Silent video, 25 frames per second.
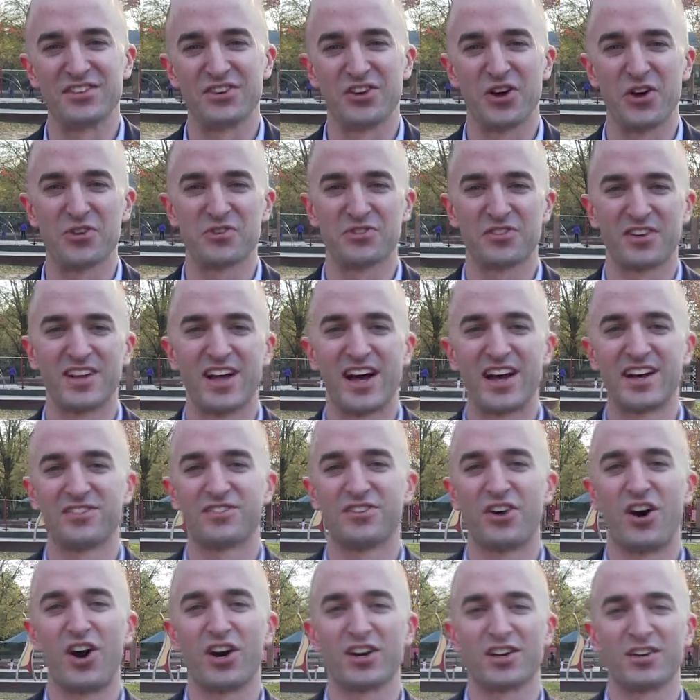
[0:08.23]
You know, there's a lot of
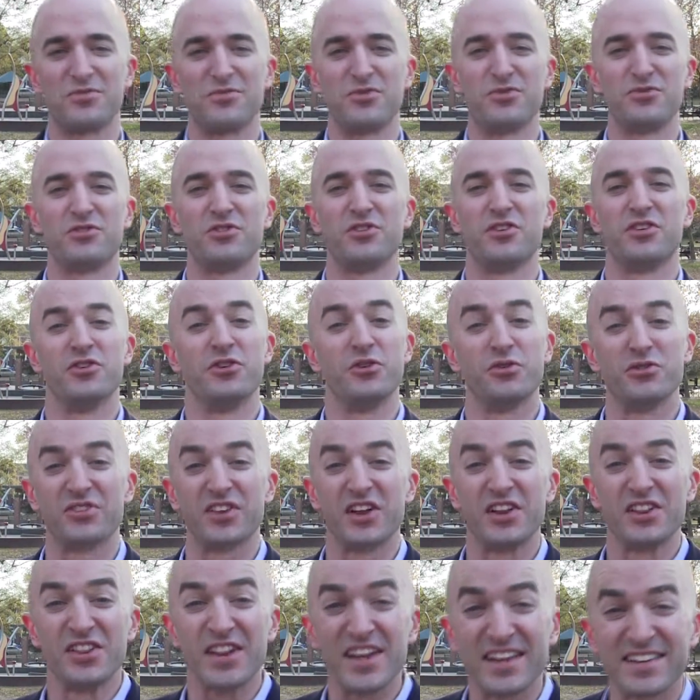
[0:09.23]
talk if you should use
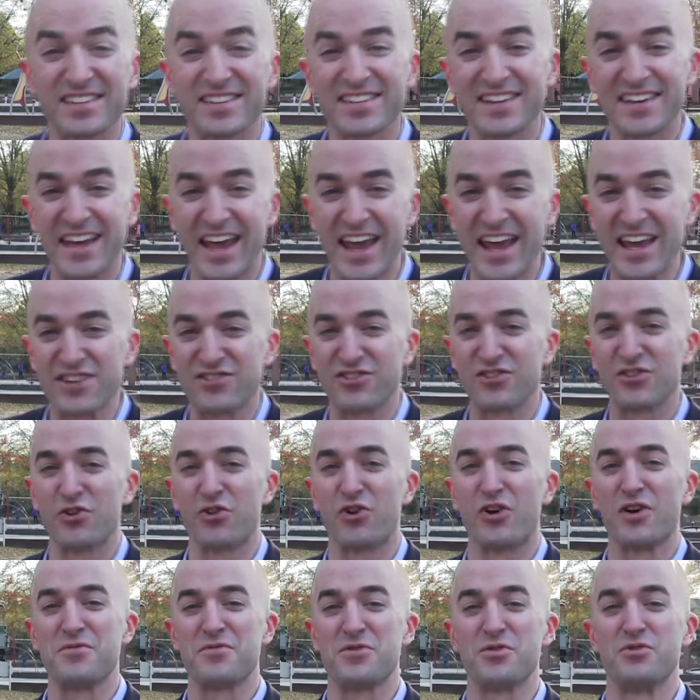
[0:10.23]
the listing agent
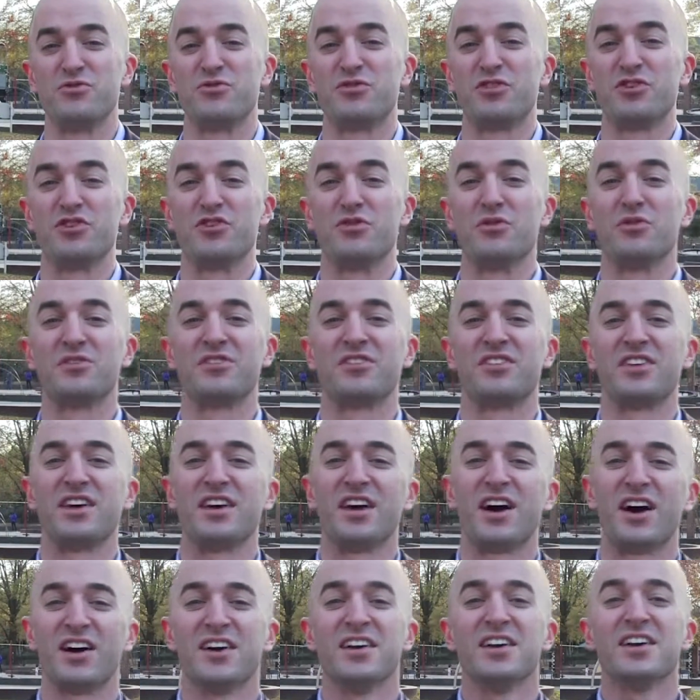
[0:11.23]
or if you should use
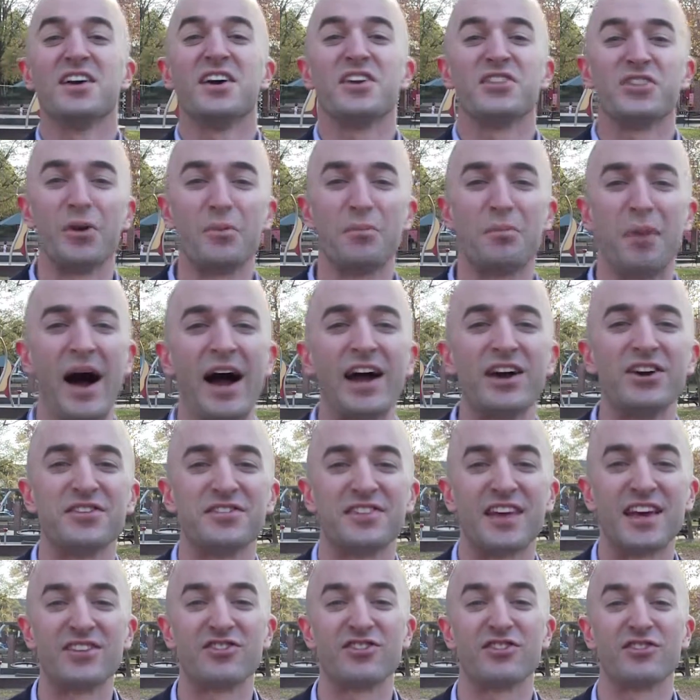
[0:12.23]
the, uh, the
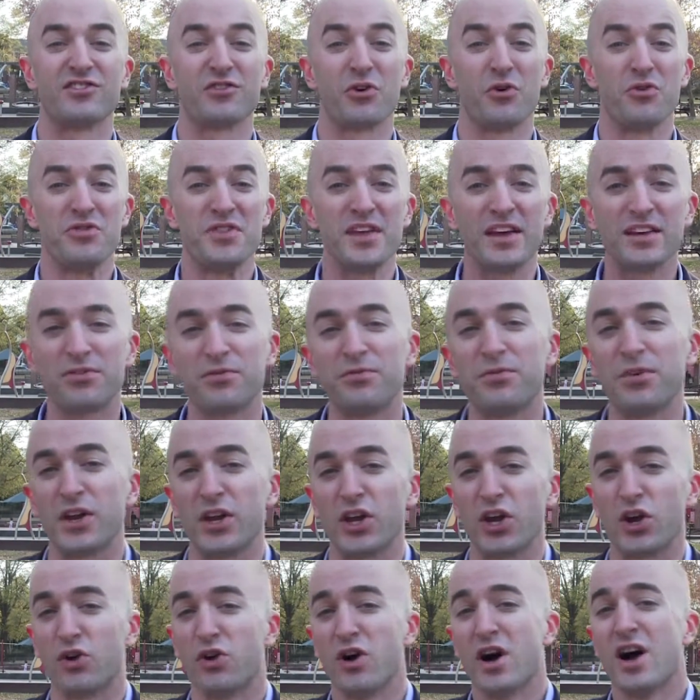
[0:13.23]
buyer's agent. So in this
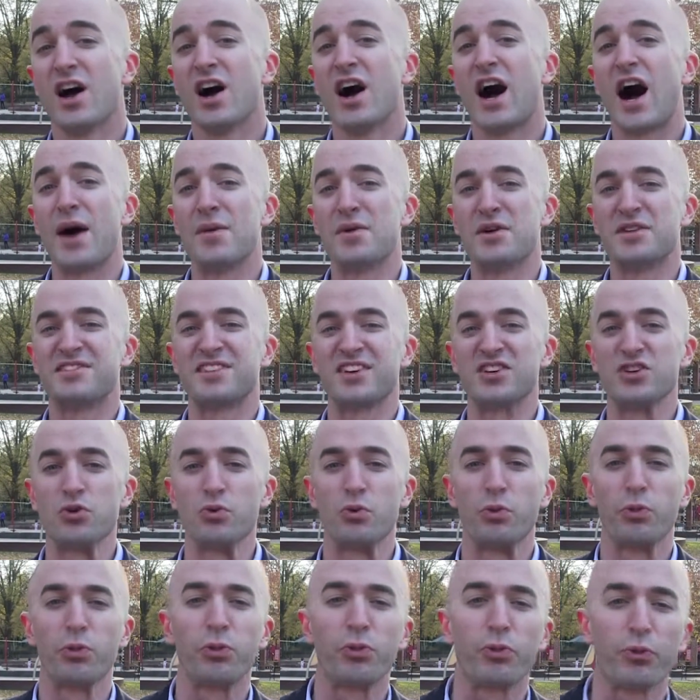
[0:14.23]
video, I'm gonna tell
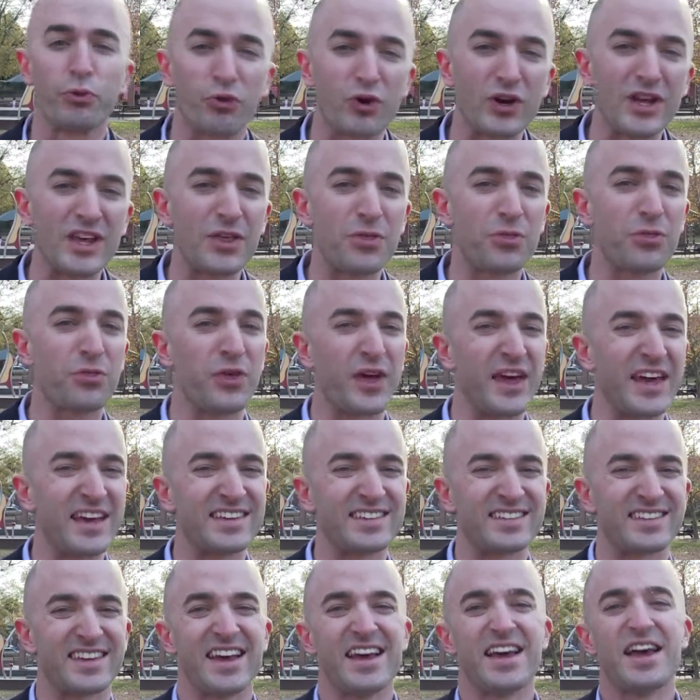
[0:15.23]
you three
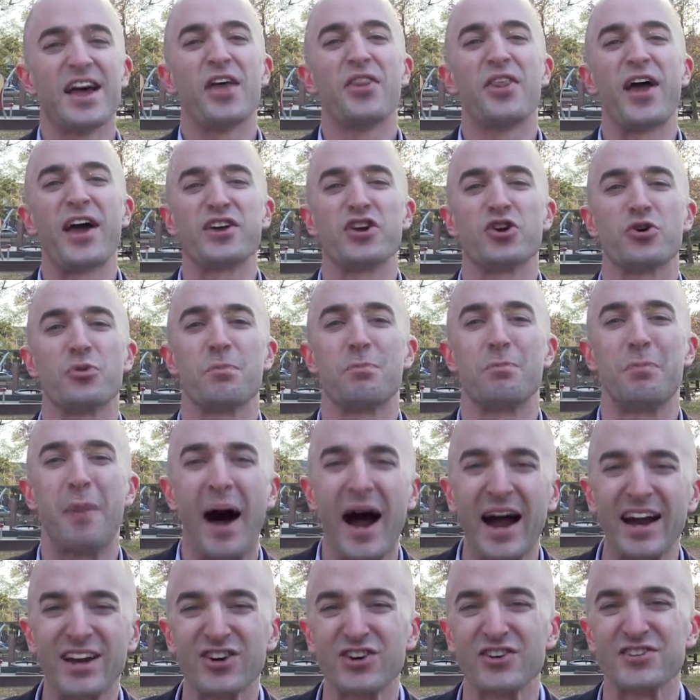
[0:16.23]
things that your
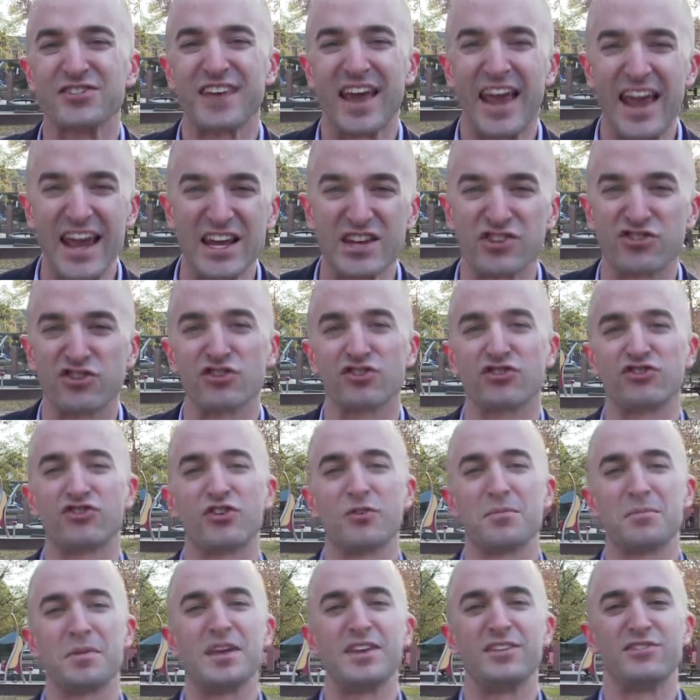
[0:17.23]
buyer's agent
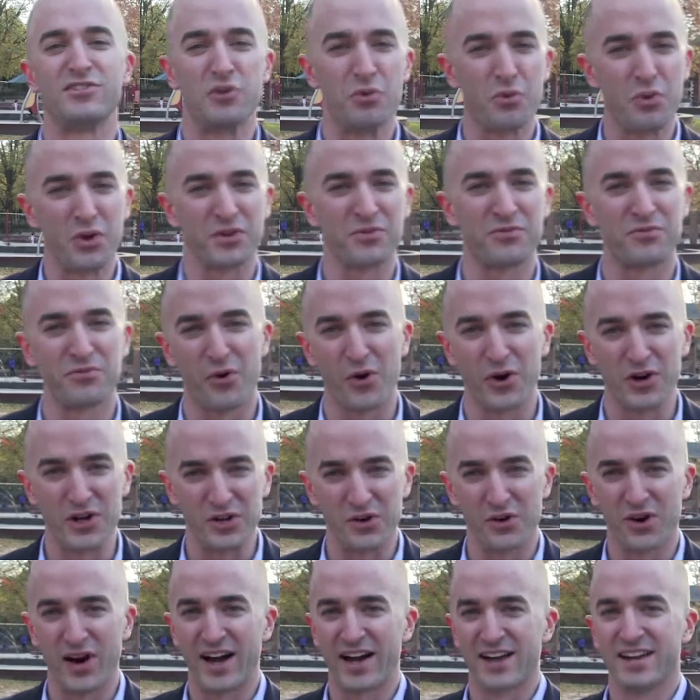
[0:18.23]
should be doing for
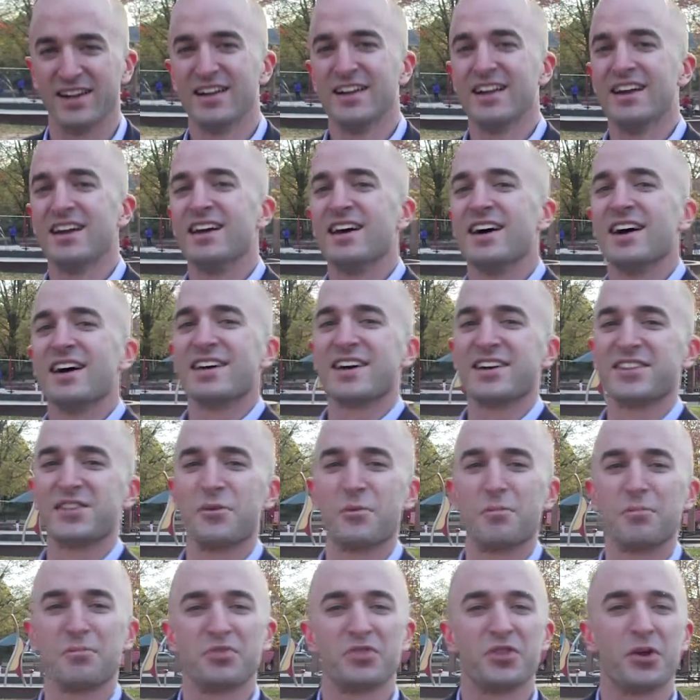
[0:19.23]
you. I got
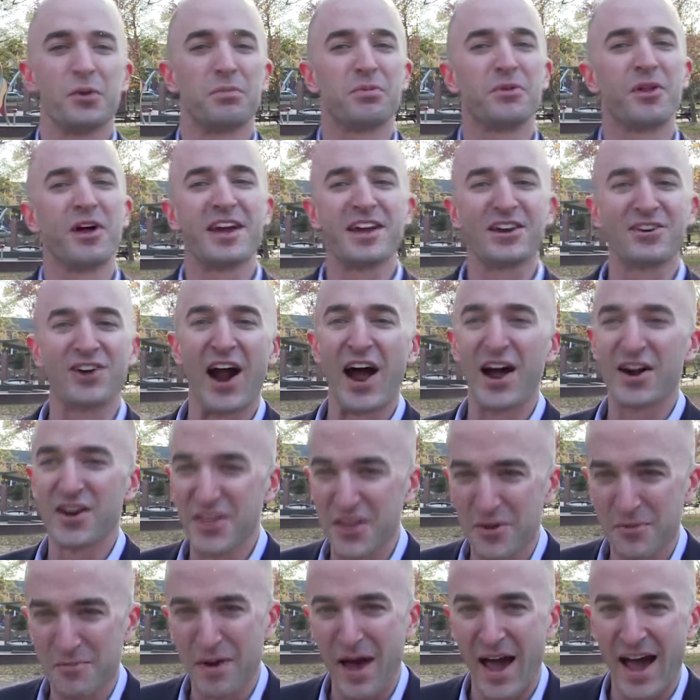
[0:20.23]
the, the playground
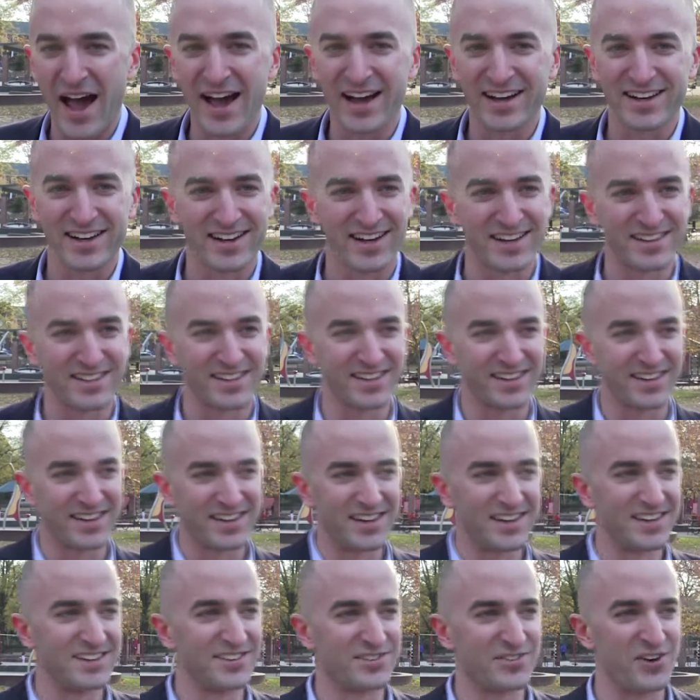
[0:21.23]
in the back, I got the
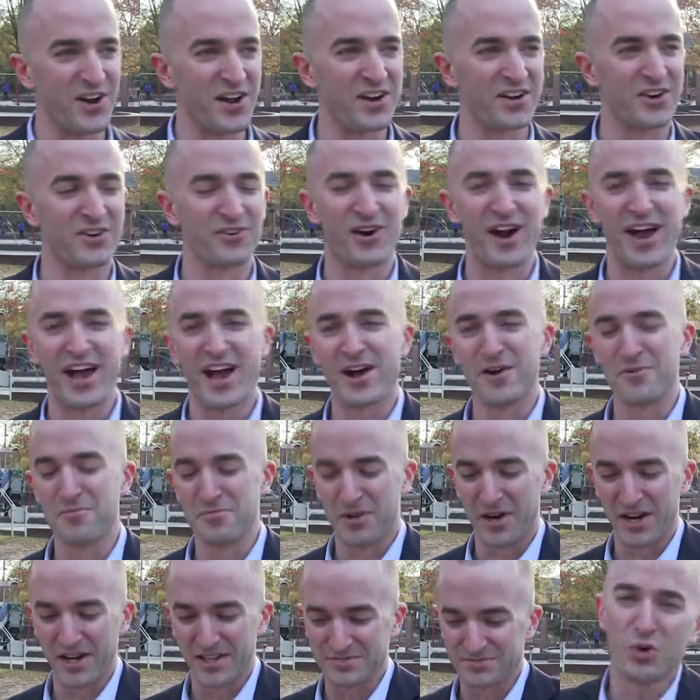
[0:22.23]
kids running around,
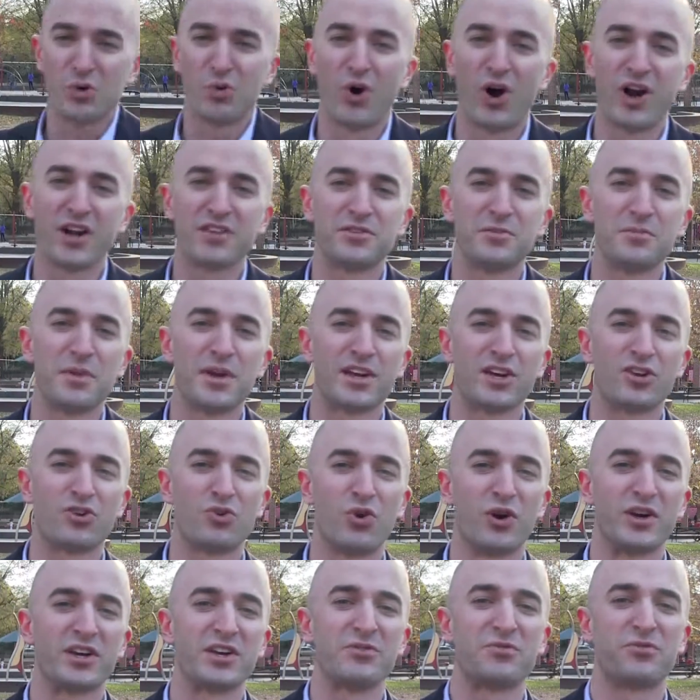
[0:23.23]
but I wanted to make a
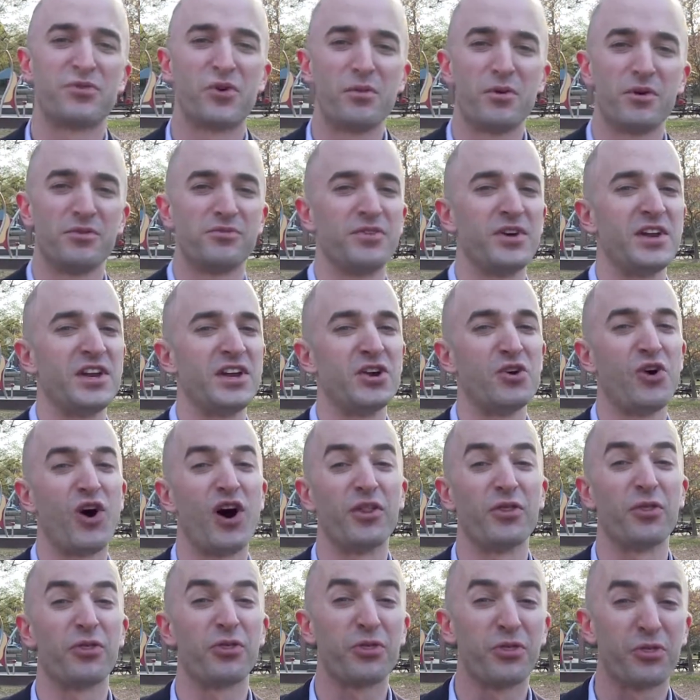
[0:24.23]
quick informal video
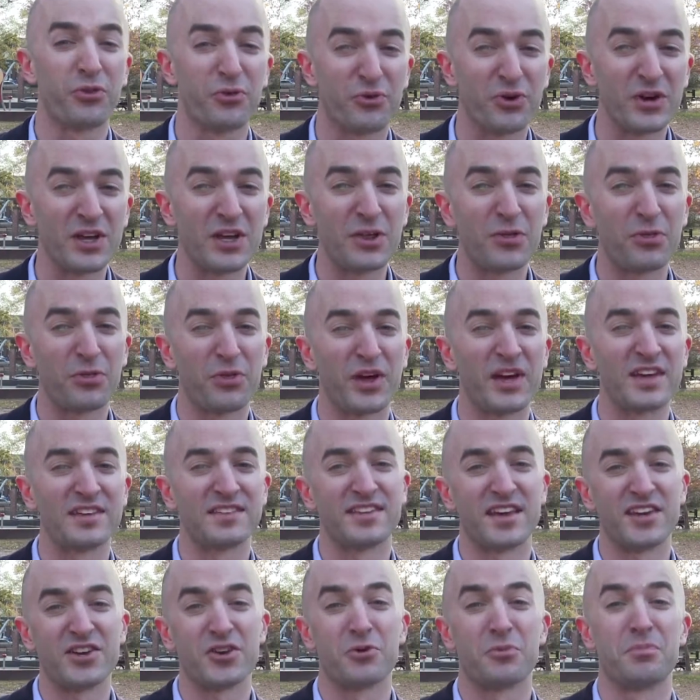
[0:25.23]
on three
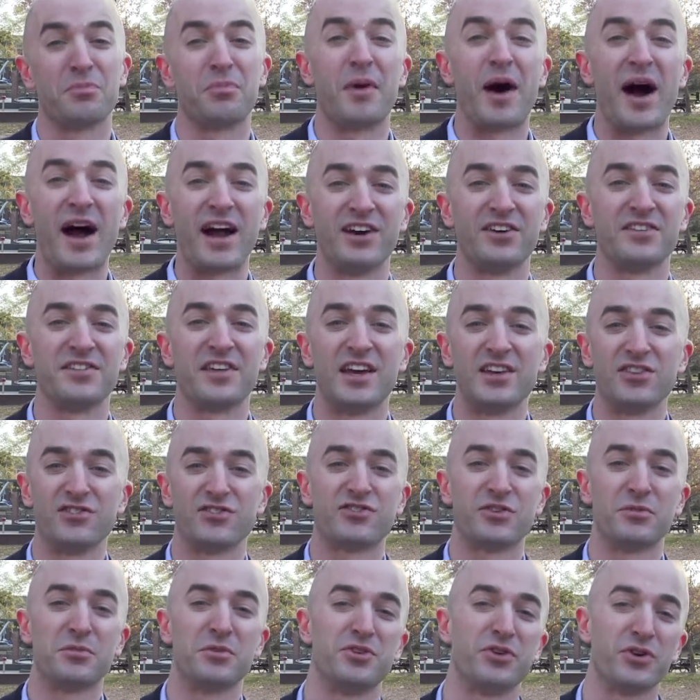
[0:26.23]
things that your buyer's agent
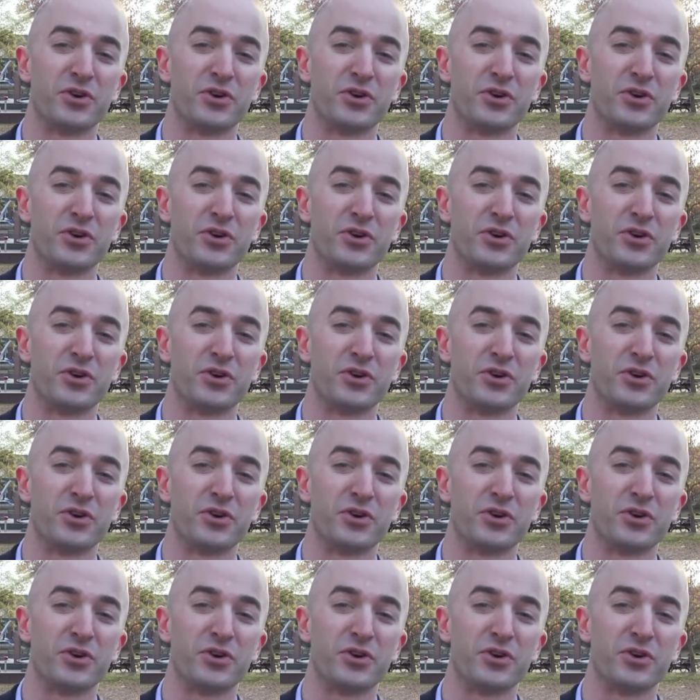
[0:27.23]
should be